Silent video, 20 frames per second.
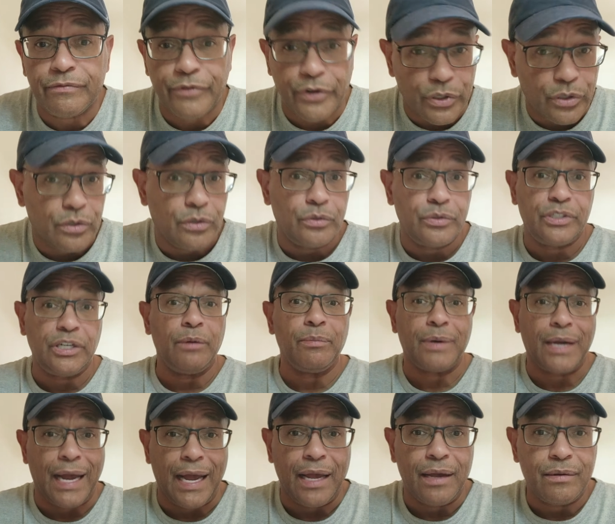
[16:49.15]
vertical
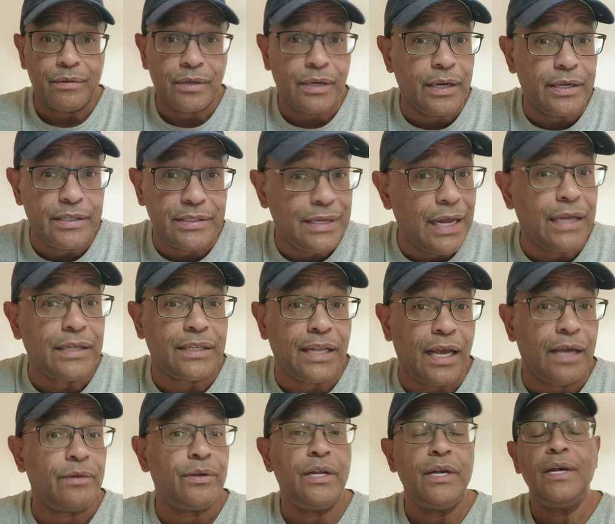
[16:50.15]
jump guy. Okay, he's not
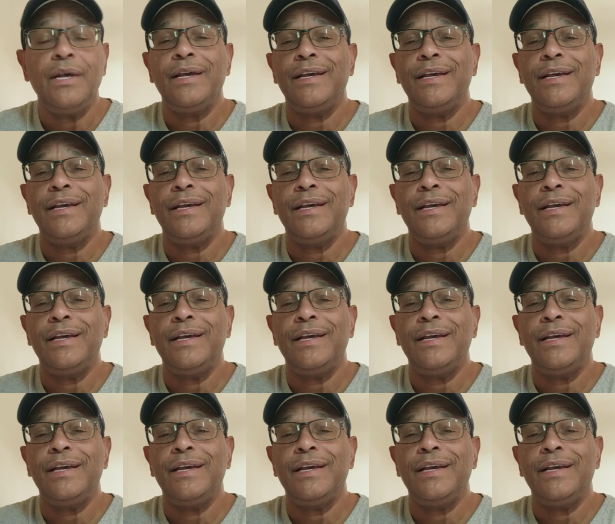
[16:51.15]
that.